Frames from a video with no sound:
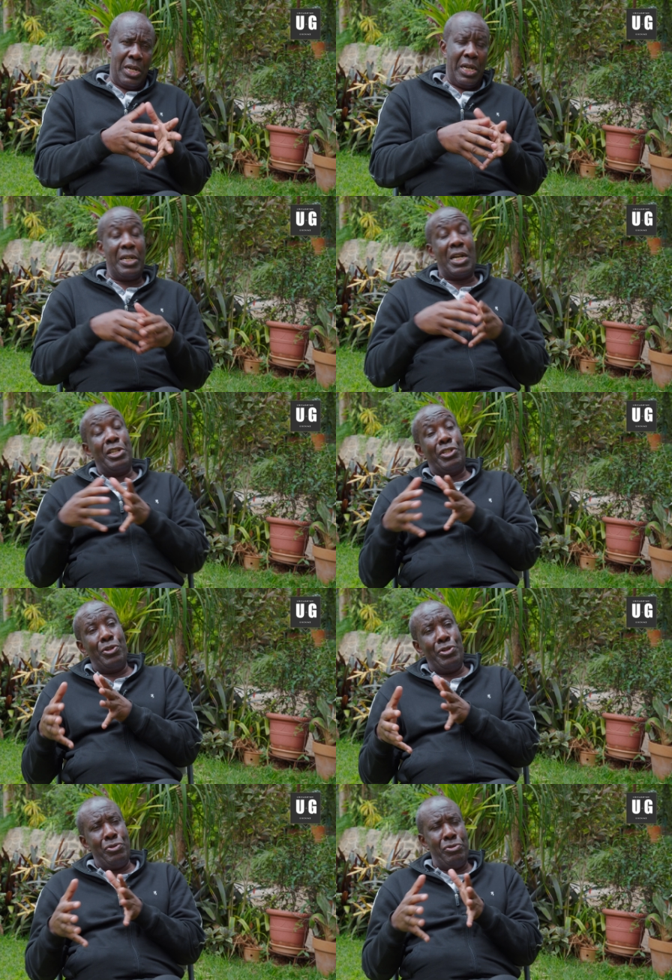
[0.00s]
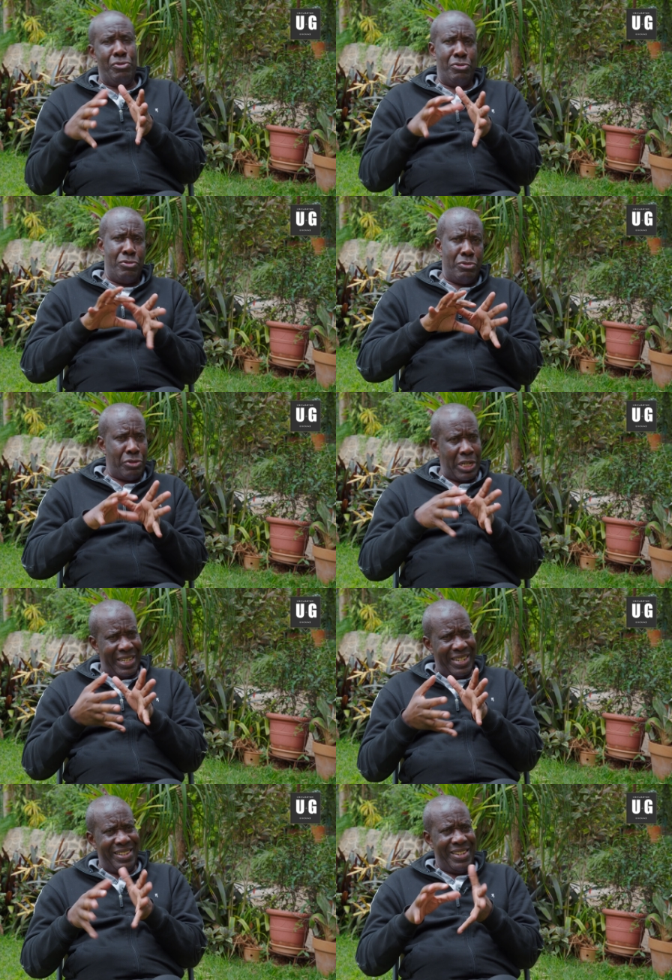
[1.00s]
It can show you
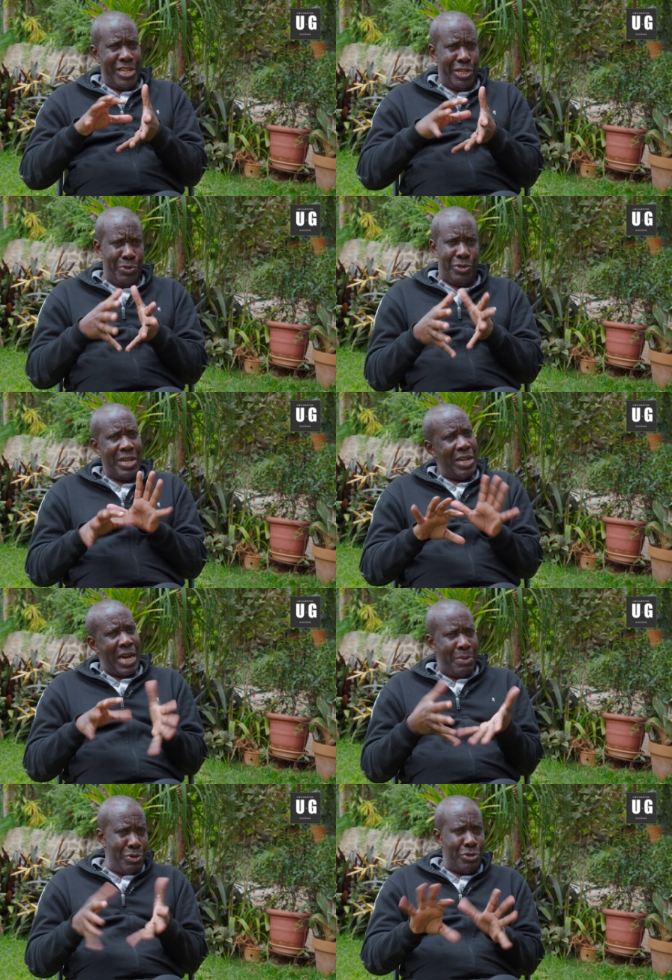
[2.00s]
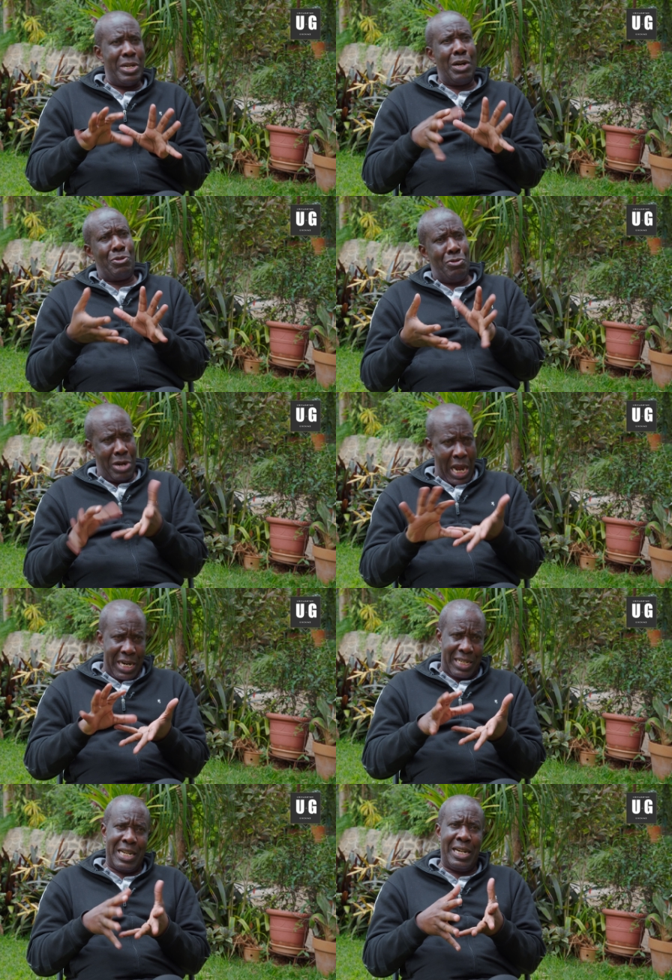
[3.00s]
certain issues. I'm used now to
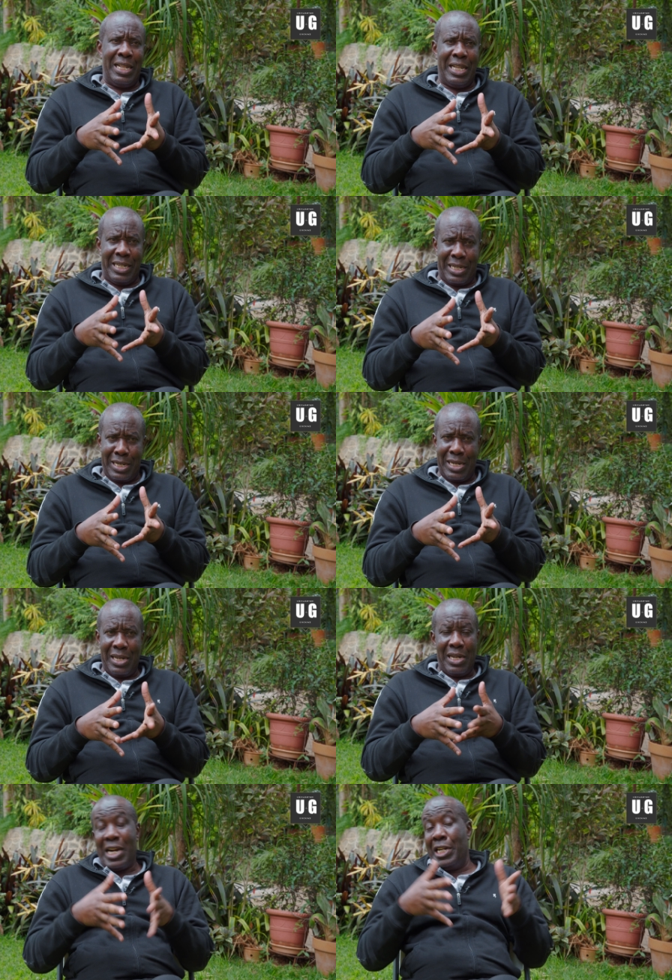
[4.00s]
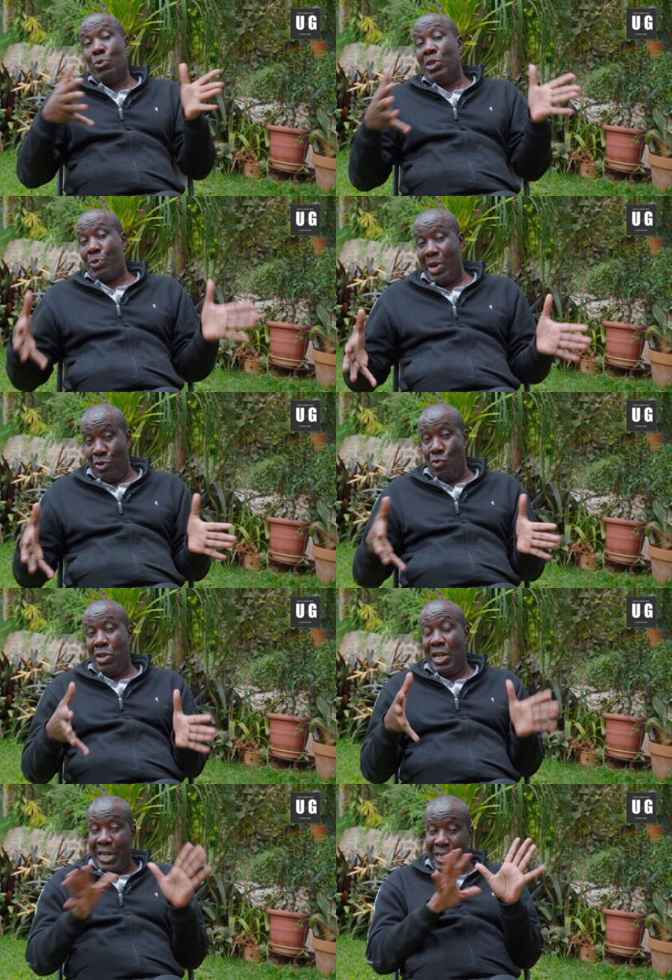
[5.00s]
understanding this, and it was quite
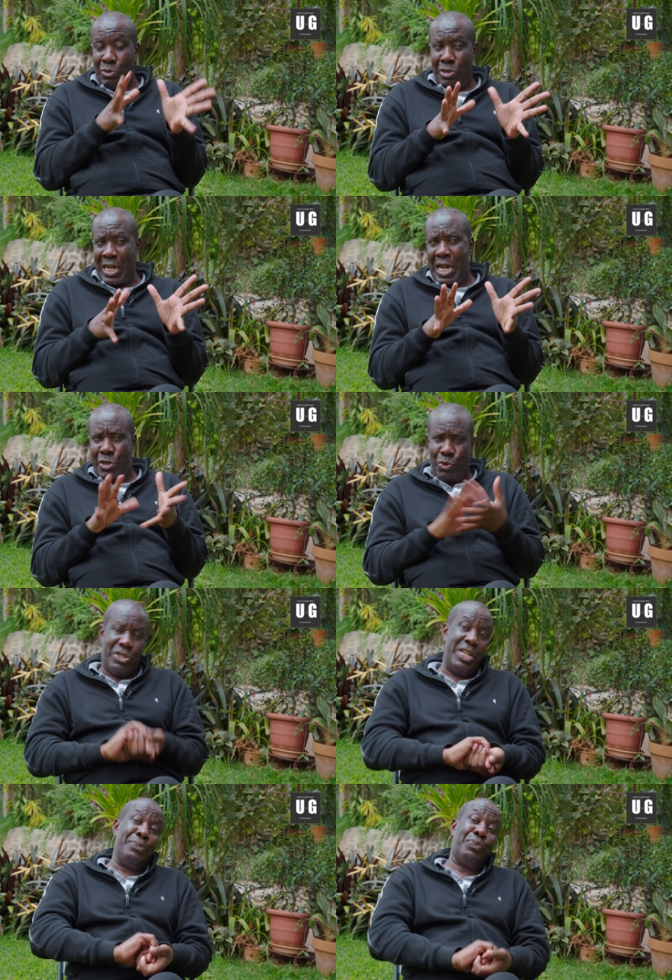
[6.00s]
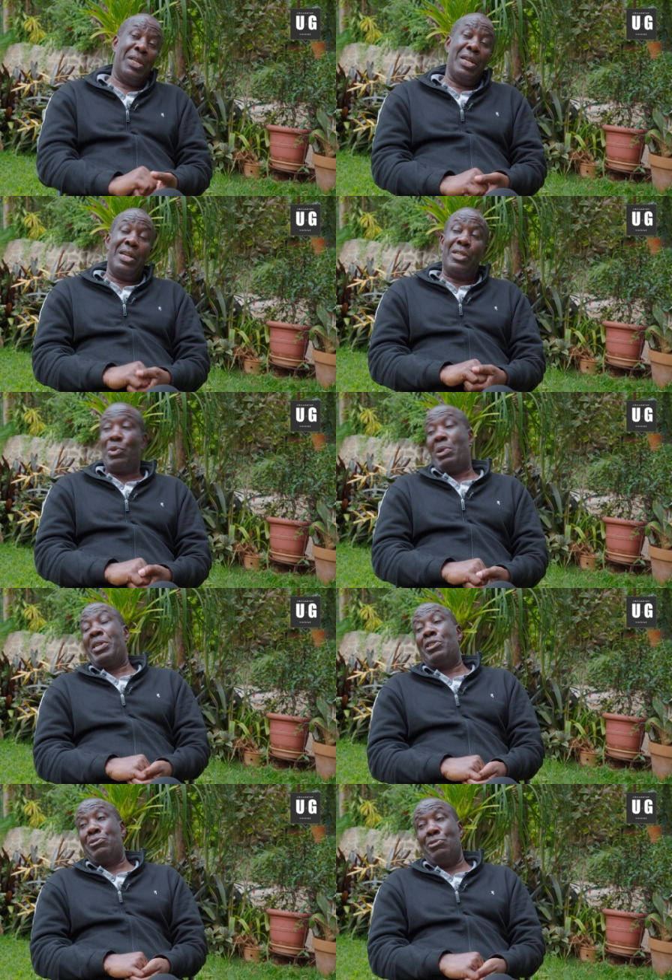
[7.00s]
good. And it was a Tuesday. So I
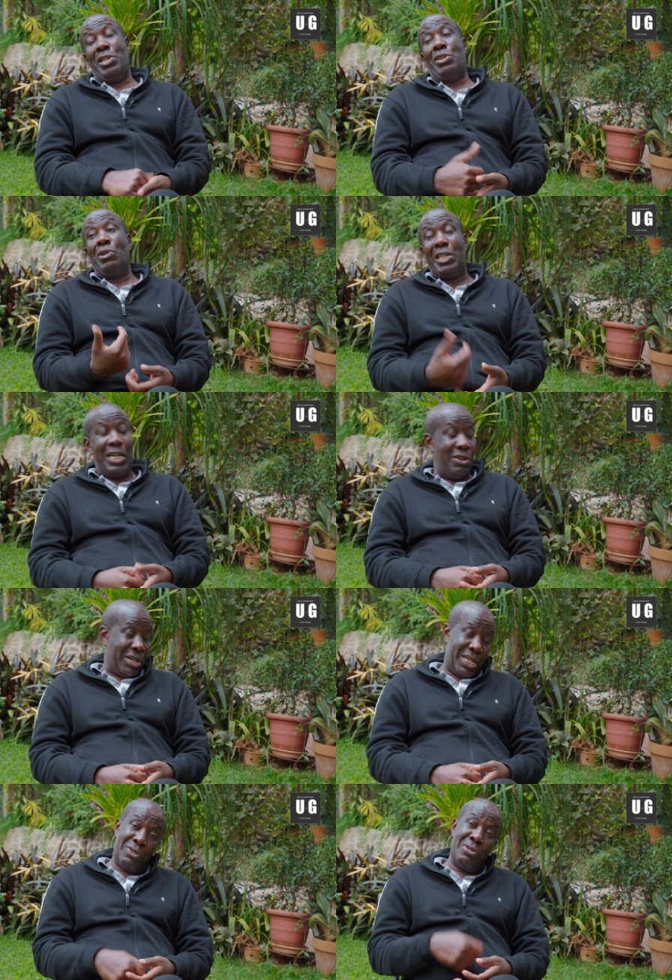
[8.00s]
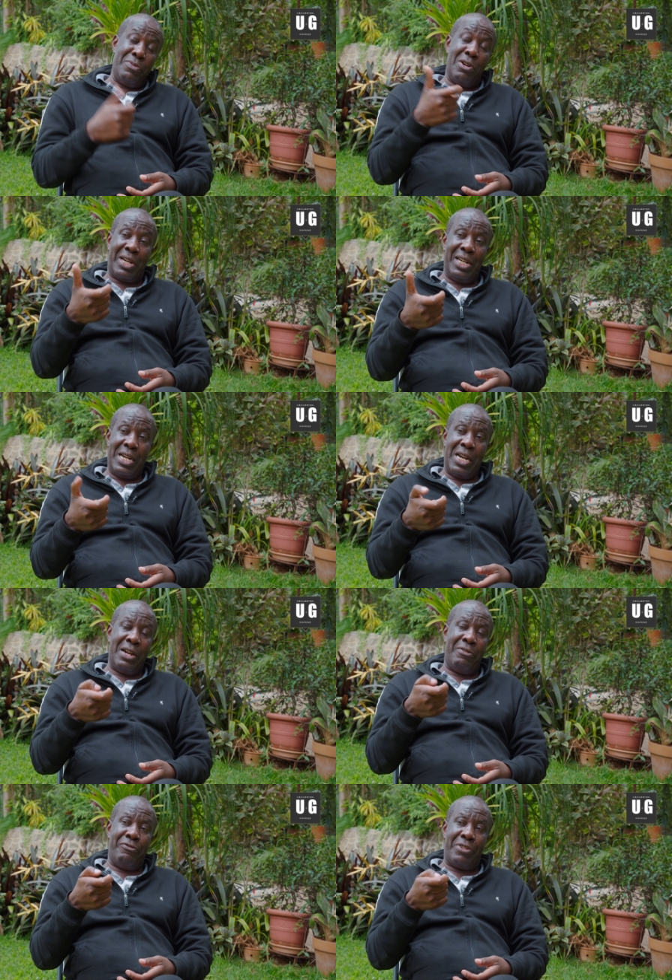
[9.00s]
went to the doctor. Okay, told him, okay, I
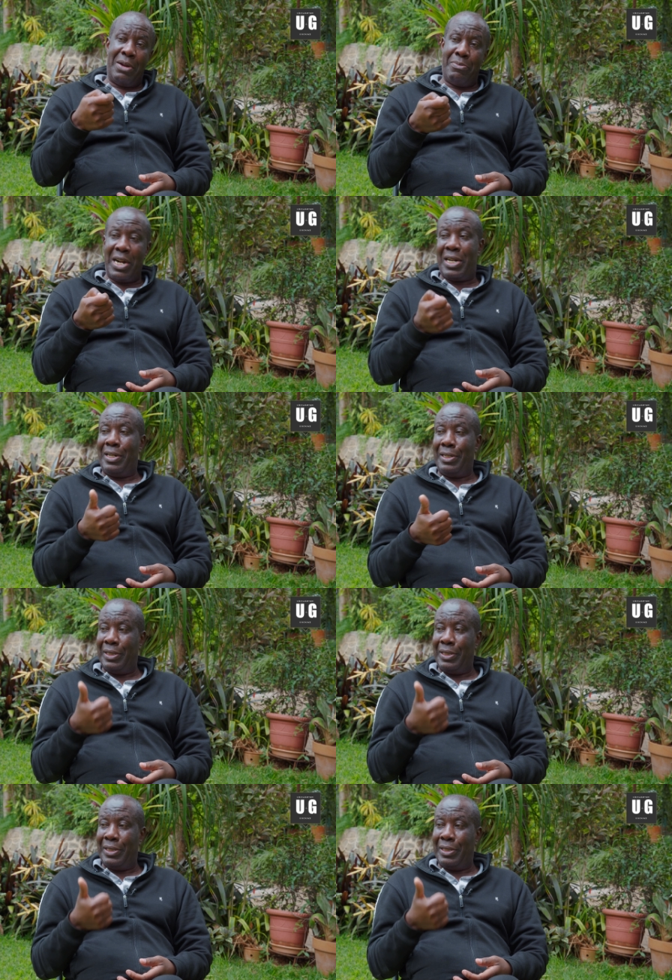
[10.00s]
have come back.